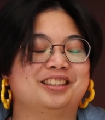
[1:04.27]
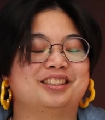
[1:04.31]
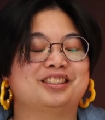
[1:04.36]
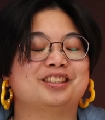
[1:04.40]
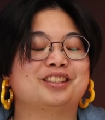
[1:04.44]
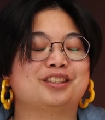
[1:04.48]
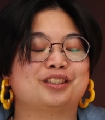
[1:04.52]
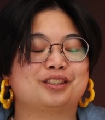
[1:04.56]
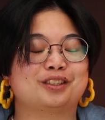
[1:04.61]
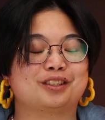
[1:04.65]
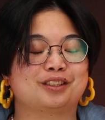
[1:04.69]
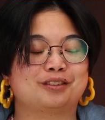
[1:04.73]

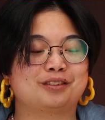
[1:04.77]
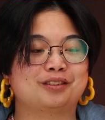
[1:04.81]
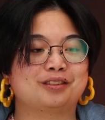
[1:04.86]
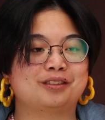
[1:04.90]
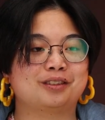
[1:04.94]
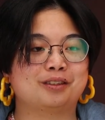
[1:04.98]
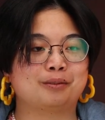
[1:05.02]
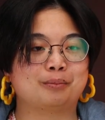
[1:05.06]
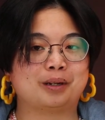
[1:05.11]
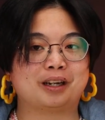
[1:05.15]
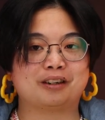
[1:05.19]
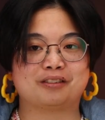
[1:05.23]
consistent
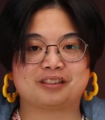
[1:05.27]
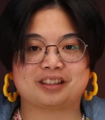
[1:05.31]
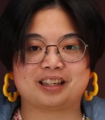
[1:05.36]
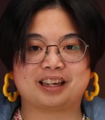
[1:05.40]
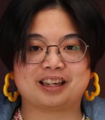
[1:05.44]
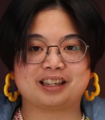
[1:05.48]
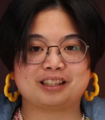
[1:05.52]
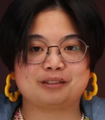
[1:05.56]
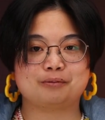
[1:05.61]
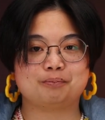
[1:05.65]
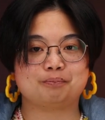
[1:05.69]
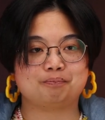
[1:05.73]
about
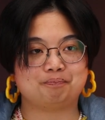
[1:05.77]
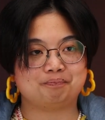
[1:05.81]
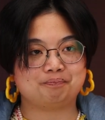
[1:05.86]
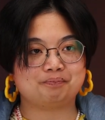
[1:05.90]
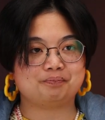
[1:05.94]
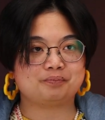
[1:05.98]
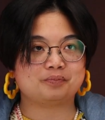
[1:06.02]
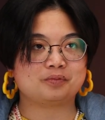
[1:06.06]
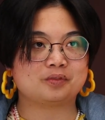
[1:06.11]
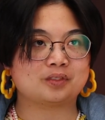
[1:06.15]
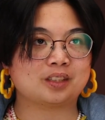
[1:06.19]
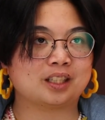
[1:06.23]
that.
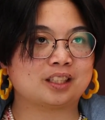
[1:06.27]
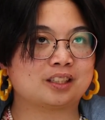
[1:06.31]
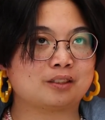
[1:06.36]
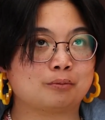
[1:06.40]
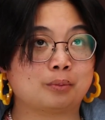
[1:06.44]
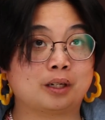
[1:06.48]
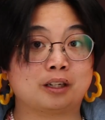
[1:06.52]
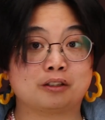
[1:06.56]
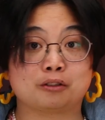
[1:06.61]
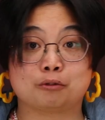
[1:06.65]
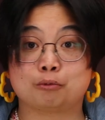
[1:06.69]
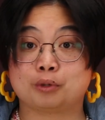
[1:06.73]
That's
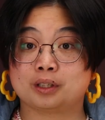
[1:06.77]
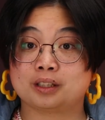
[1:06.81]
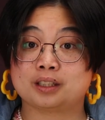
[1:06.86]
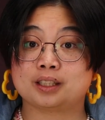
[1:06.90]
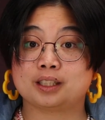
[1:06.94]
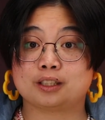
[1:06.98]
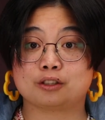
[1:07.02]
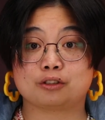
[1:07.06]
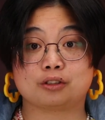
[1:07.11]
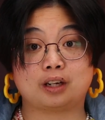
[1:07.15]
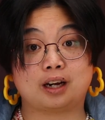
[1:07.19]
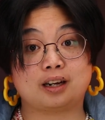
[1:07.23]
about the one
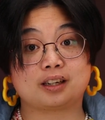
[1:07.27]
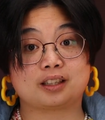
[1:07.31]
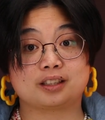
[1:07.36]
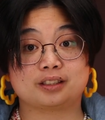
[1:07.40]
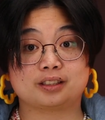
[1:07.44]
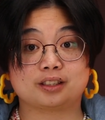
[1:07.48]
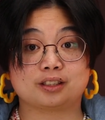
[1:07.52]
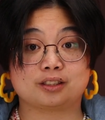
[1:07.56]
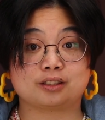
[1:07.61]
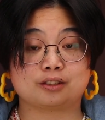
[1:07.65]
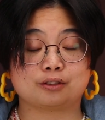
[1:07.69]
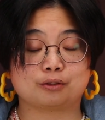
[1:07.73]
thing they're not
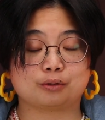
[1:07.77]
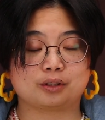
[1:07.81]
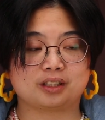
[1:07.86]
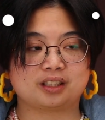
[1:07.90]
consistent